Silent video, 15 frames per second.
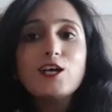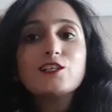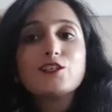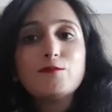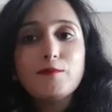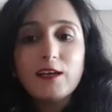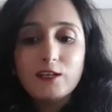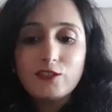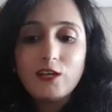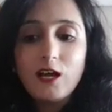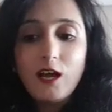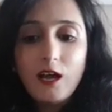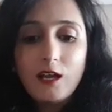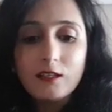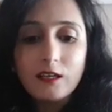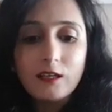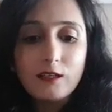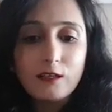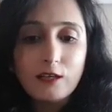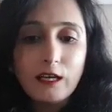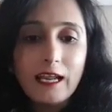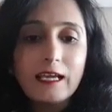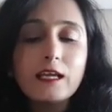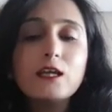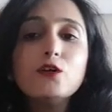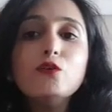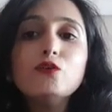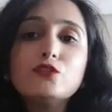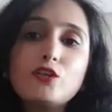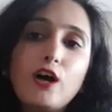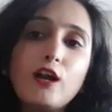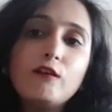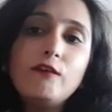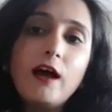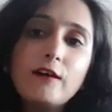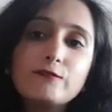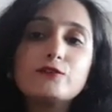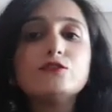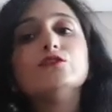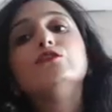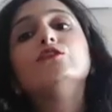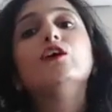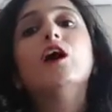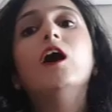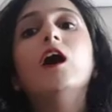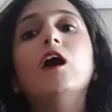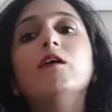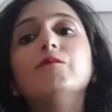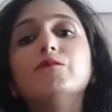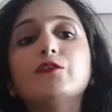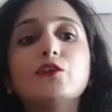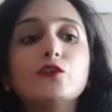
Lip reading: So make sure you sort of have to